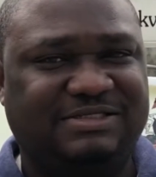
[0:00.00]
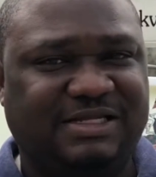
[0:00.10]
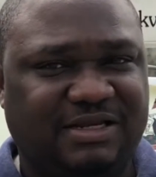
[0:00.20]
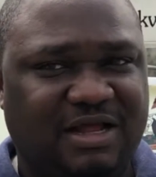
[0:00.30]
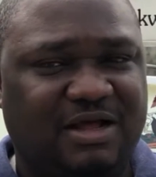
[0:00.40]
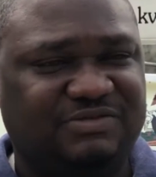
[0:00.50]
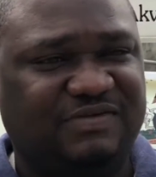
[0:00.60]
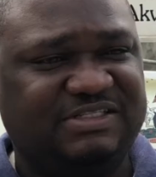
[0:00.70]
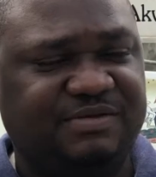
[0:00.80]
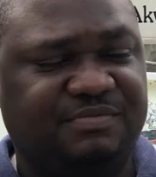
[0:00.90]
State House of
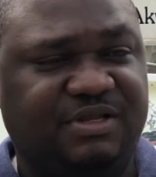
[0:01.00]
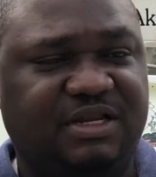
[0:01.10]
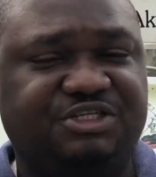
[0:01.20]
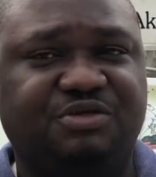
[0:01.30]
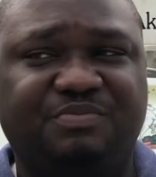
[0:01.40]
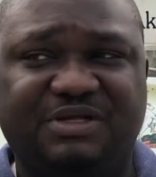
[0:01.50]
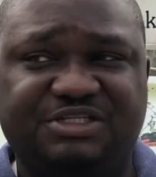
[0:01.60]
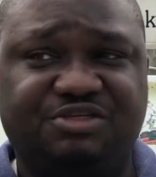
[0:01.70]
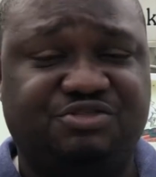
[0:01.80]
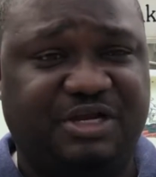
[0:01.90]
Assembly Election
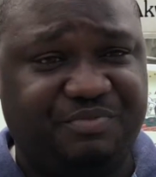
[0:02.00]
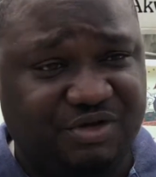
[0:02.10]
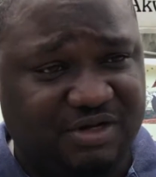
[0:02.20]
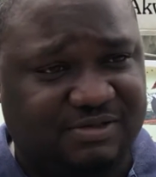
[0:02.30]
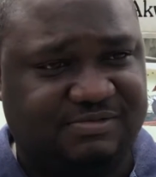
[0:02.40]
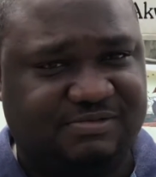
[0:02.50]
Petition Tribunal.